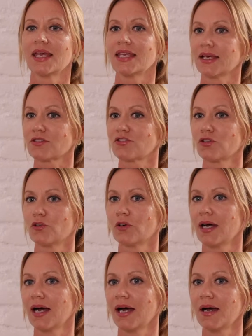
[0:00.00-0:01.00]
Yeah,
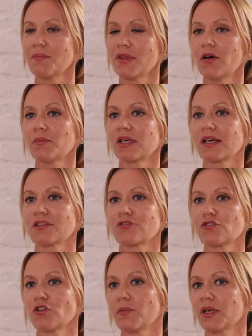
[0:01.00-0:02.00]
so now I'm a
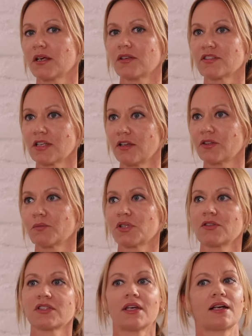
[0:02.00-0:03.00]
gastronomic consultant
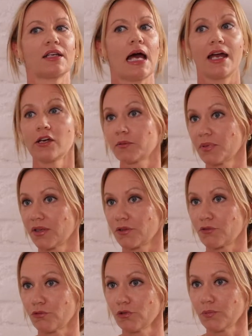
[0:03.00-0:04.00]
because I got hired by the
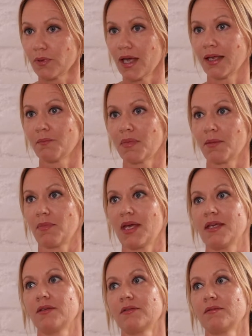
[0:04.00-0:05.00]
group, and my
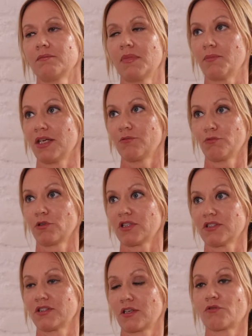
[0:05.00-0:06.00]
main, my main work
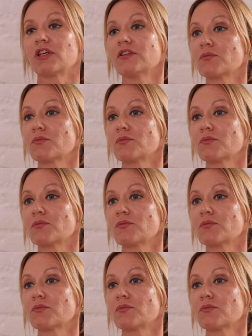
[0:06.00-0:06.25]
is the Green